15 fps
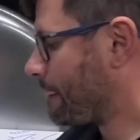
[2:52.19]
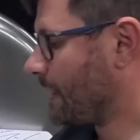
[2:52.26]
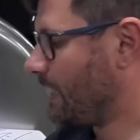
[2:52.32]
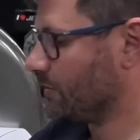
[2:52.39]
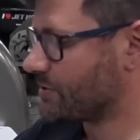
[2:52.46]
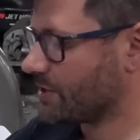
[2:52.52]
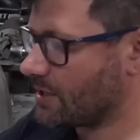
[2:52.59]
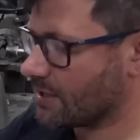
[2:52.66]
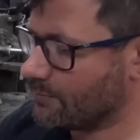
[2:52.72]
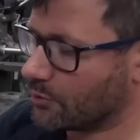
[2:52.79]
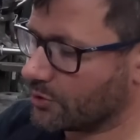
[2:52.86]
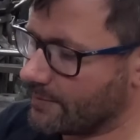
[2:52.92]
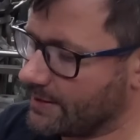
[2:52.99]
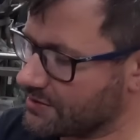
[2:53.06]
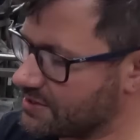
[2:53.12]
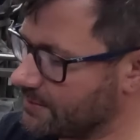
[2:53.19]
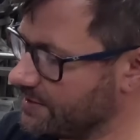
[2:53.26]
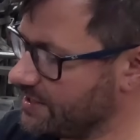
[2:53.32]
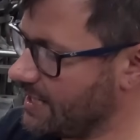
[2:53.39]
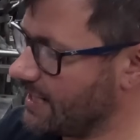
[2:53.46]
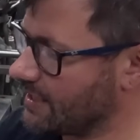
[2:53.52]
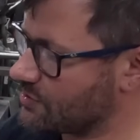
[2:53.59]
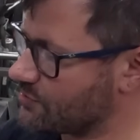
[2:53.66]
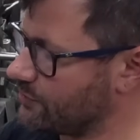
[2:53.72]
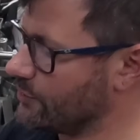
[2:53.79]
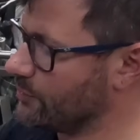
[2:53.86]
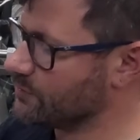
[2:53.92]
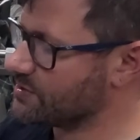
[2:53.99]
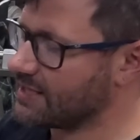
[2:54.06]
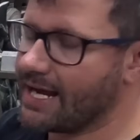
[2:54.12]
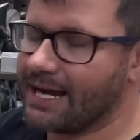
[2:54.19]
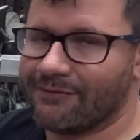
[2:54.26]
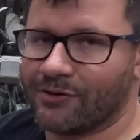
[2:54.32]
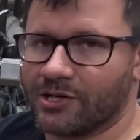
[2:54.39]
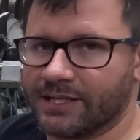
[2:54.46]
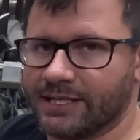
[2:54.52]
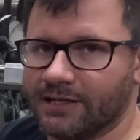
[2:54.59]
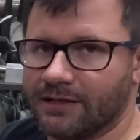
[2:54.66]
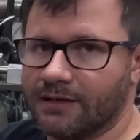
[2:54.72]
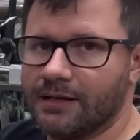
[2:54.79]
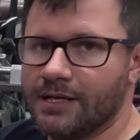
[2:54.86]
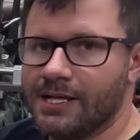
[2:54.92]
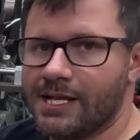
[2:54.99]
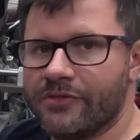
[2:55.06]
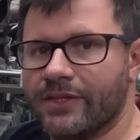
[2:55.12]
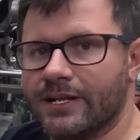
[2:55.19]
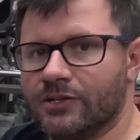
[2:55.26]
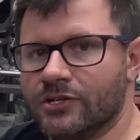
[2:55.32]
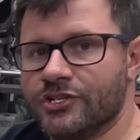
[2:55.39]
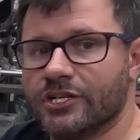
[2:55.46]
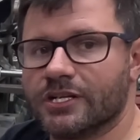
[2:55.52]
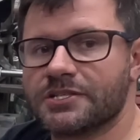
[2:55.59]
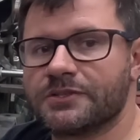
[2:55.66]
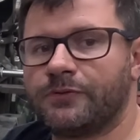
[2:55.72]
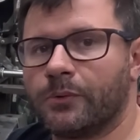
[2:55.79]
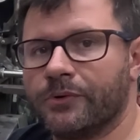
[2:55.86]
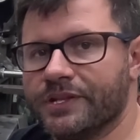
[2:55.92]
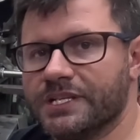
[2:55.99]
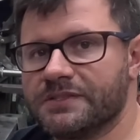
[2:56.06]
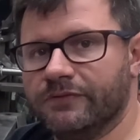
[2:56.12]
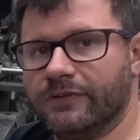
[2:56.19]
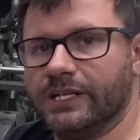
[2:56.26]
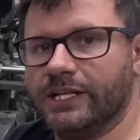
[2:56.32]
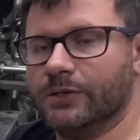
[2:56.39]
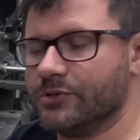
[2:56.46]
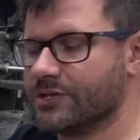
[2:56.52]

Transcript: I'll talk more about some of the extra notes I have on here that are just for this video,